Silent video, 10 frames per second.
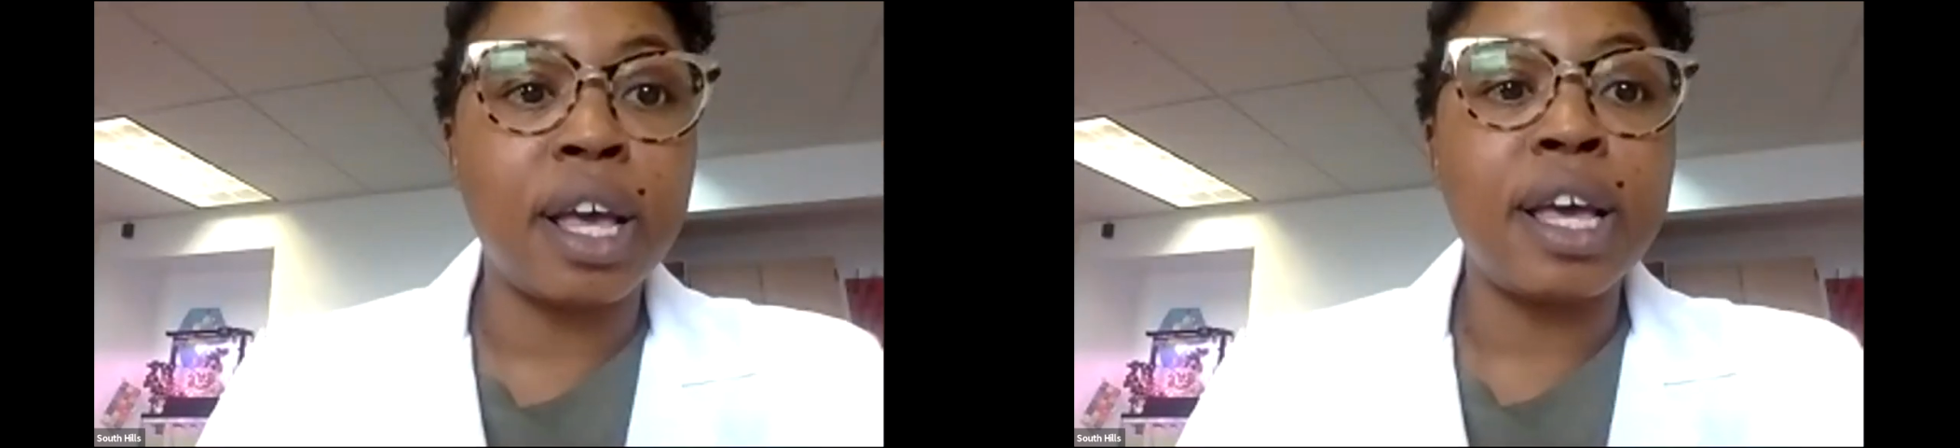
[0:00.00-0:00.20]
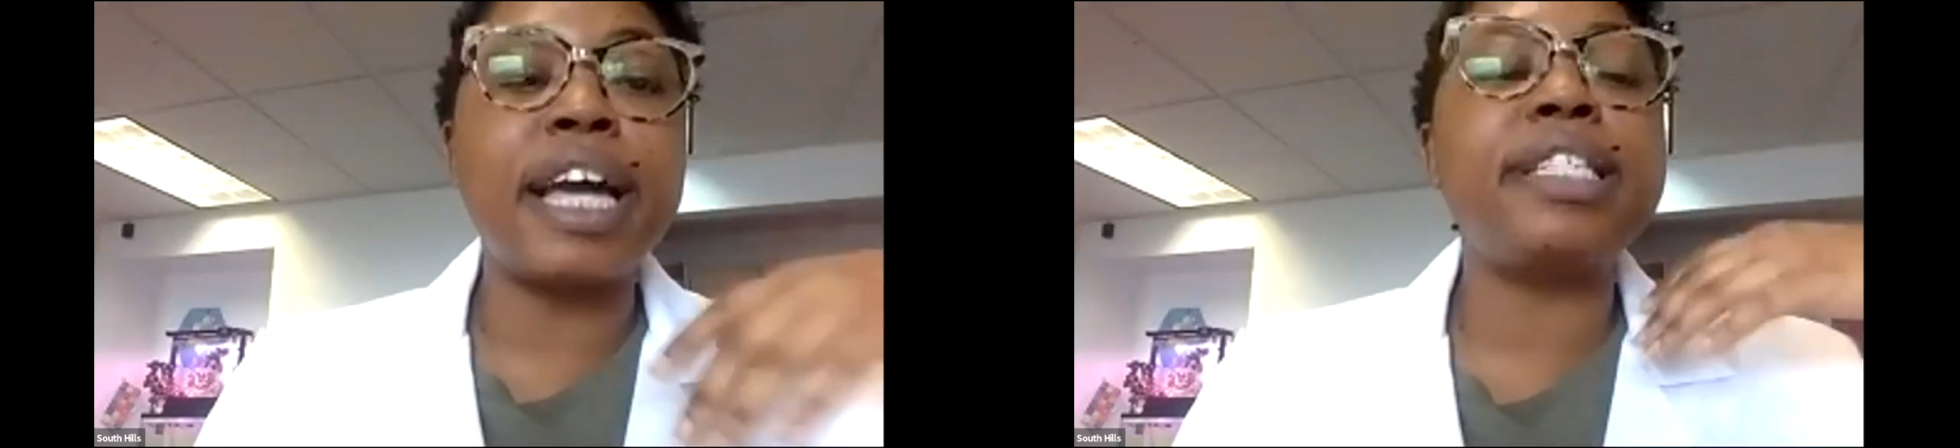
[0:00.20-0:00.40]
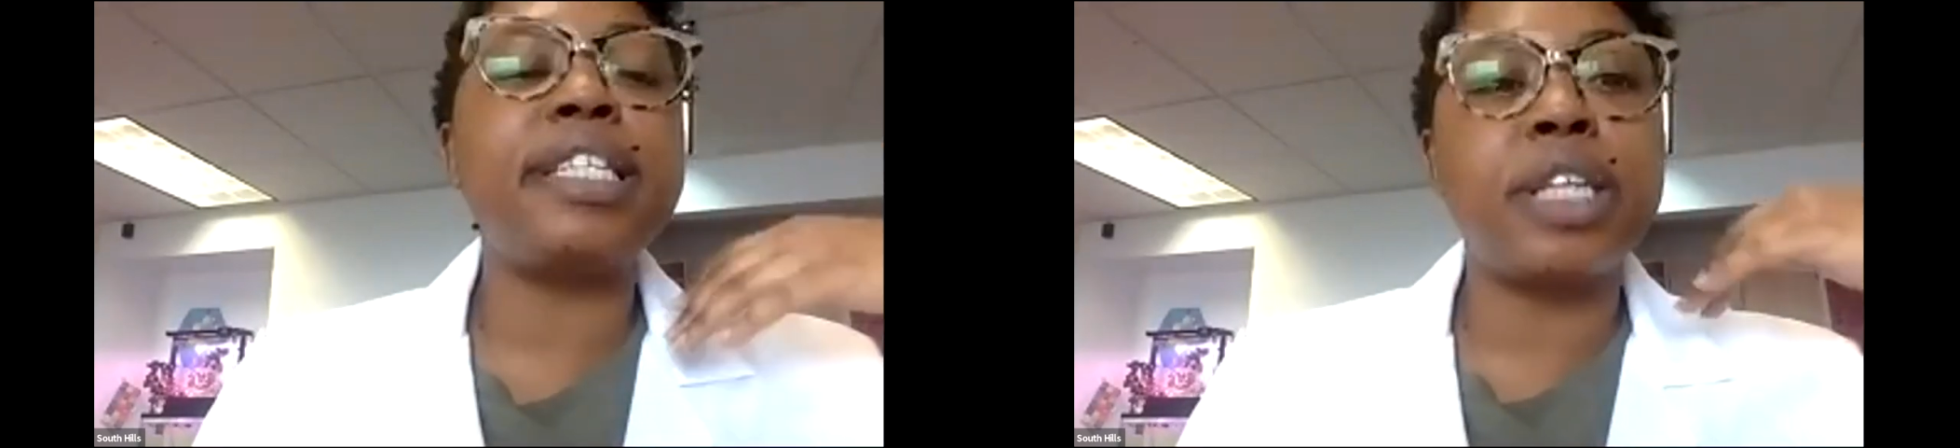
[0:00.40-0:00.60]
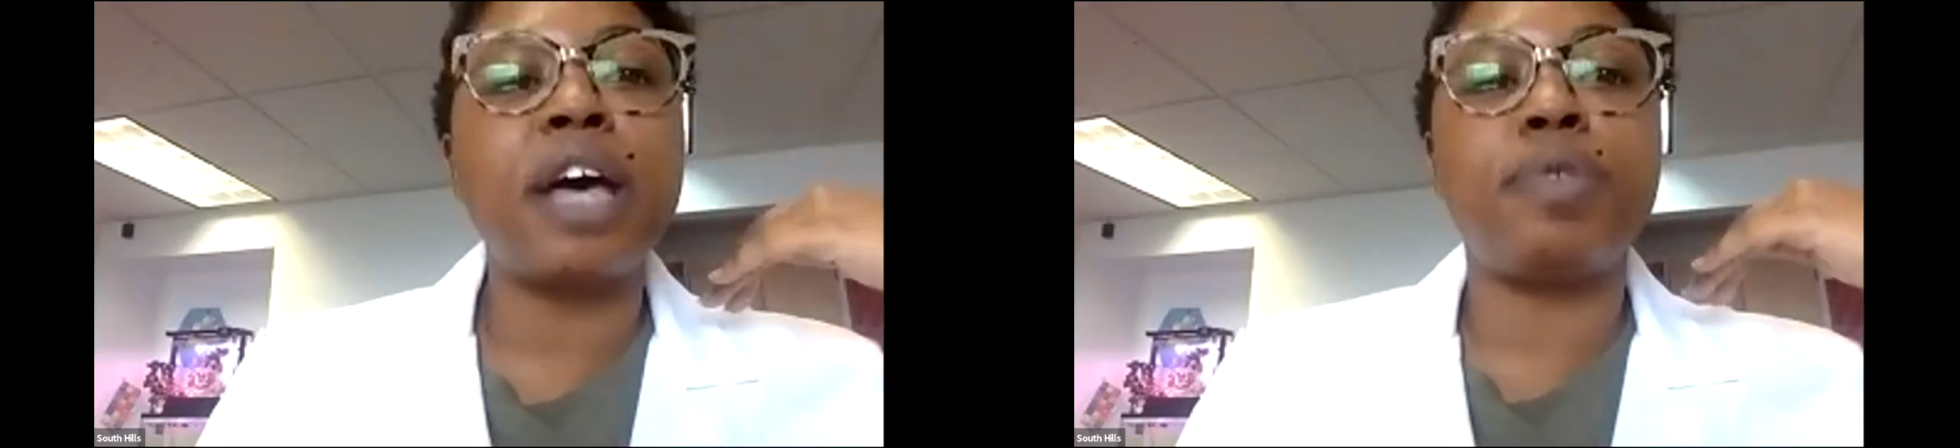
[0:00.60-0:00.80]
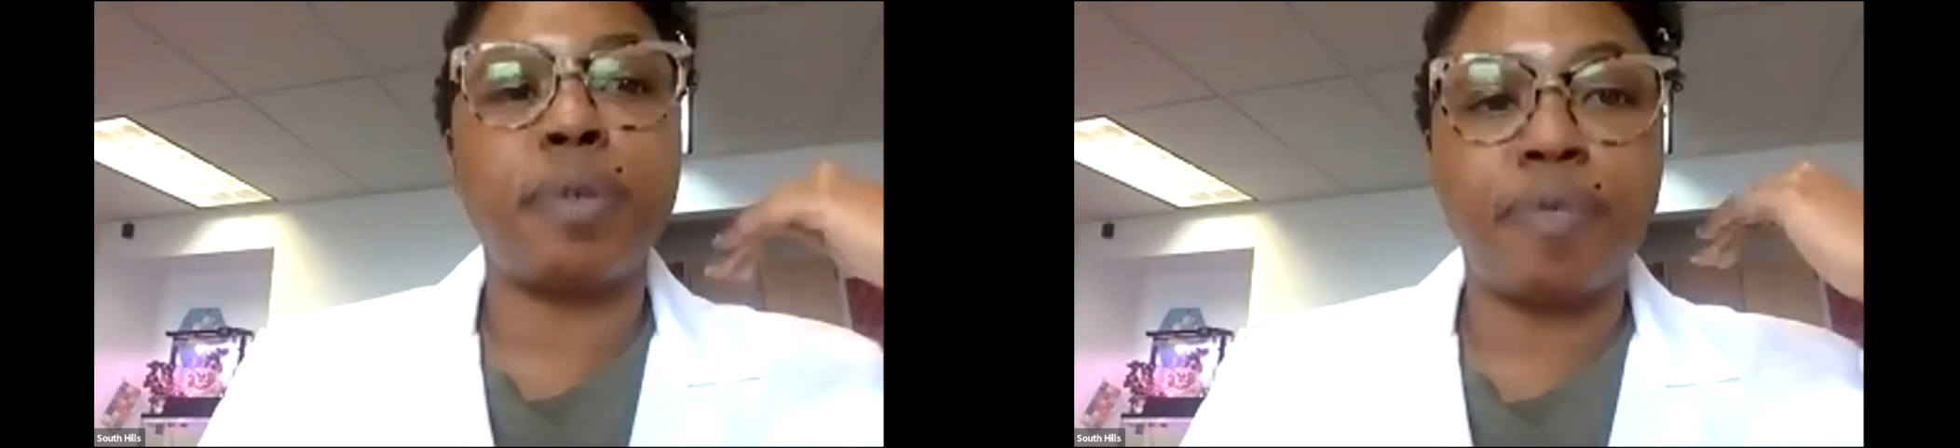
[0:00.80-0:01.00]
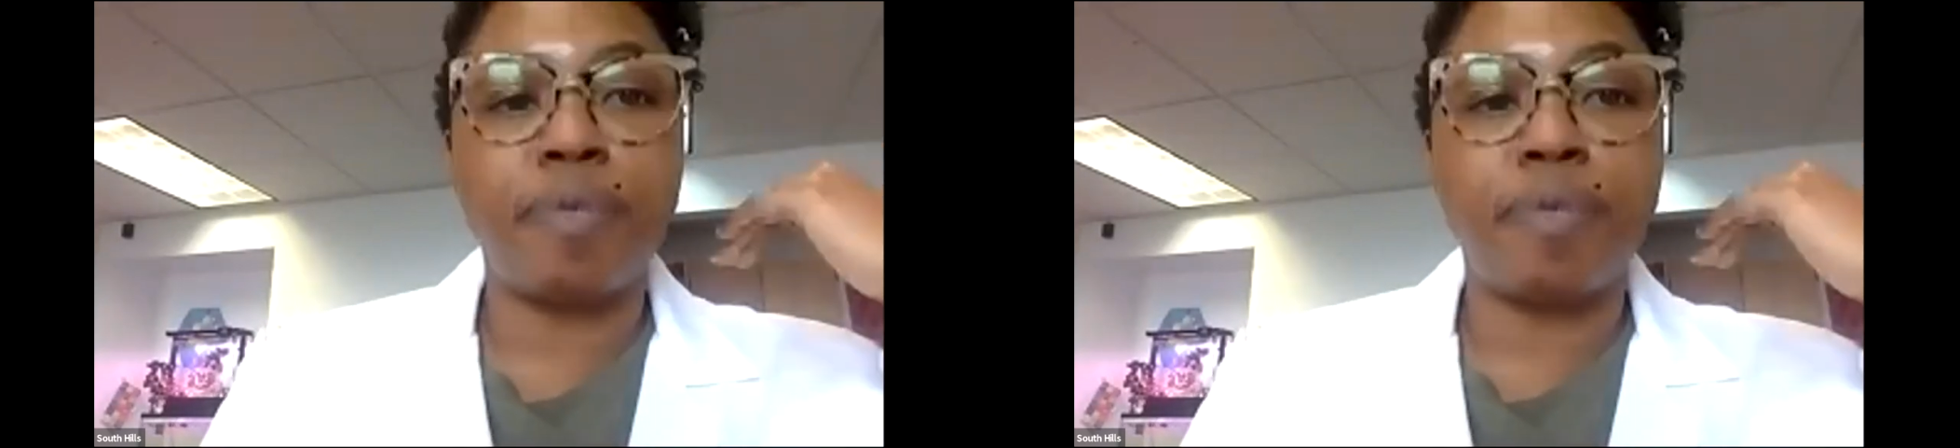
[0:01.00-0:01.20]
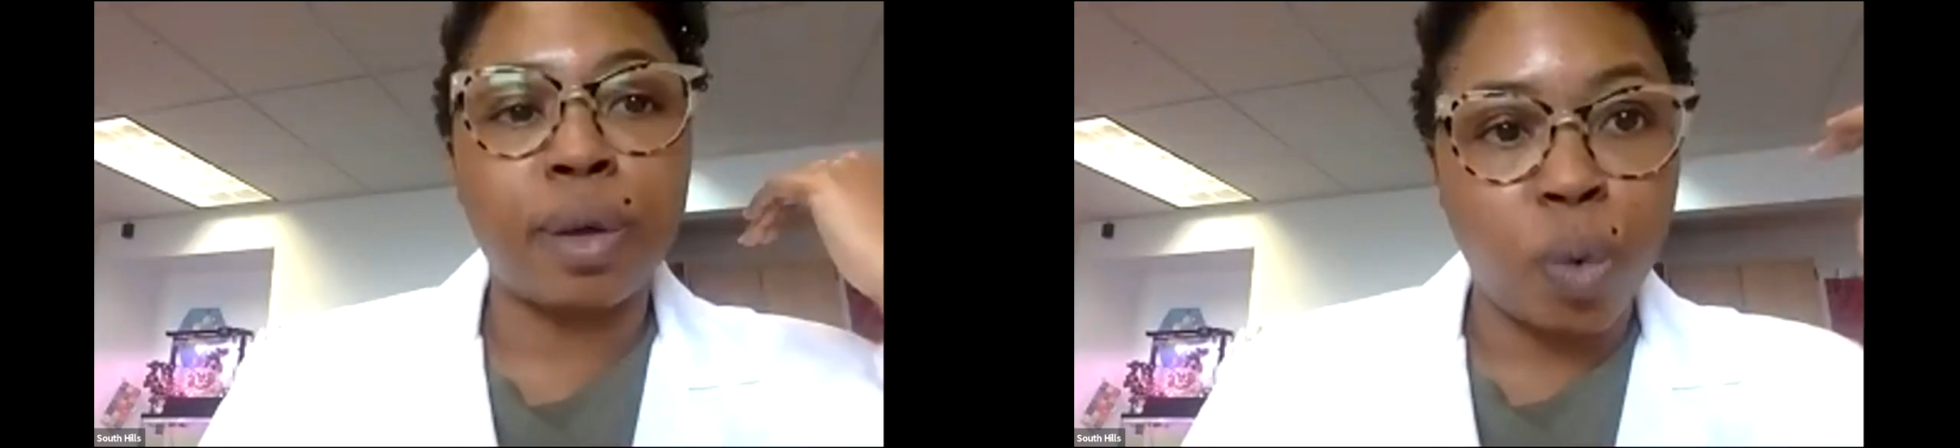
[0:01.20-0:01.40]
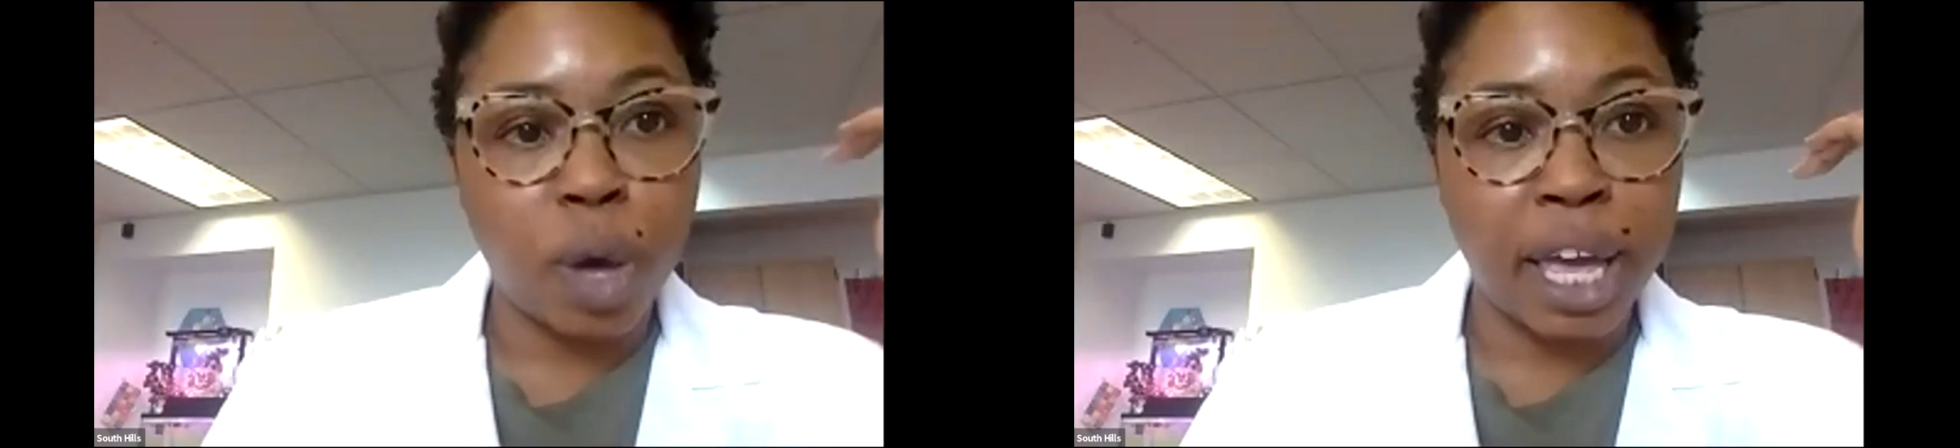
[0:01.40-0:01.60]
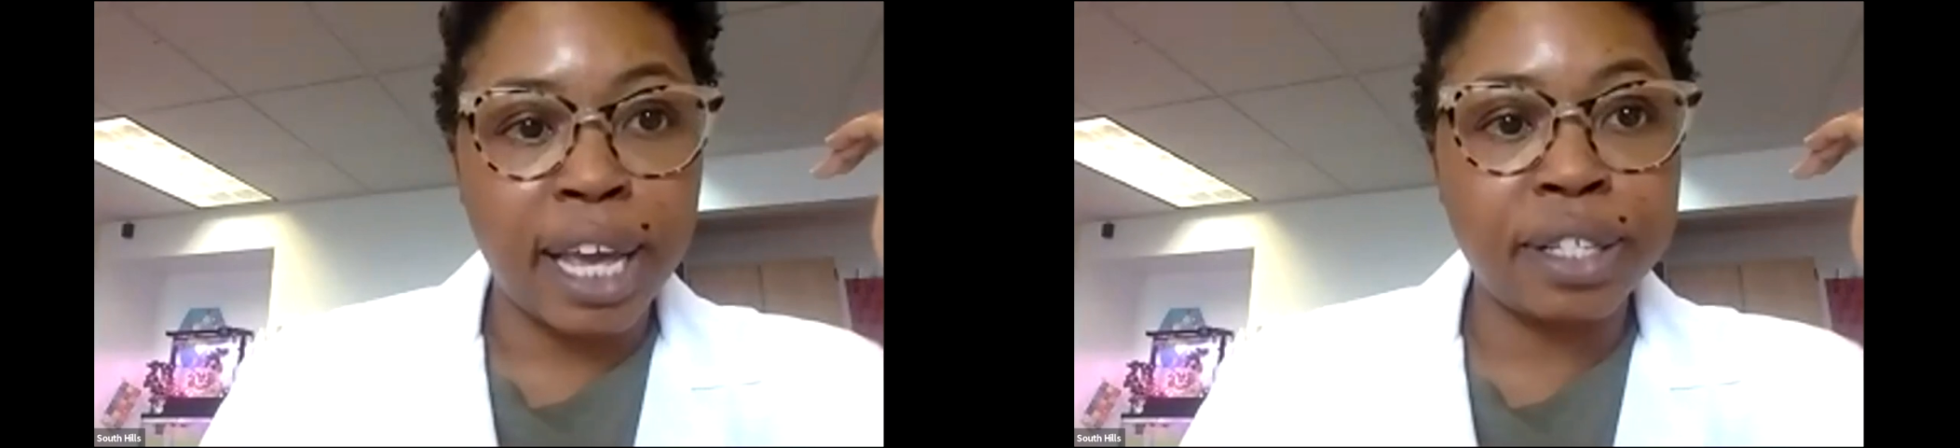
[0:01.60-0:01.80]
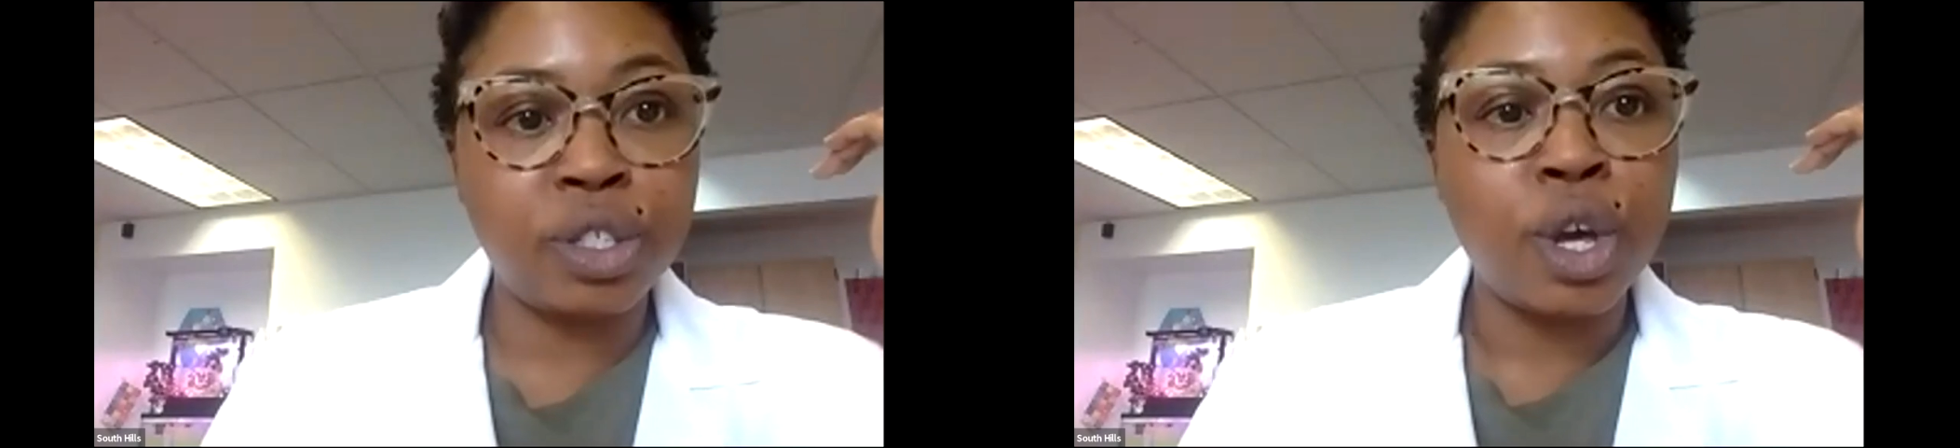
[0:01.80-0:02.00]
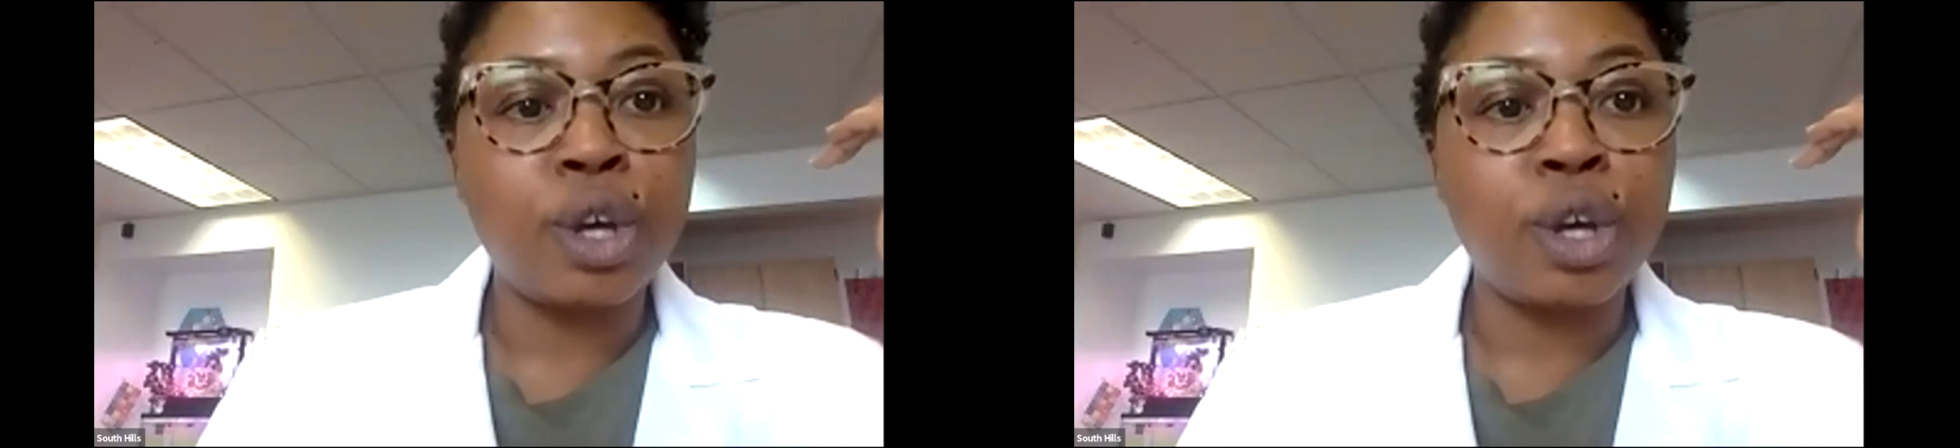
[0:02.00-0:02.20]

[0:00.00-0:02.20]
scientists have developed ways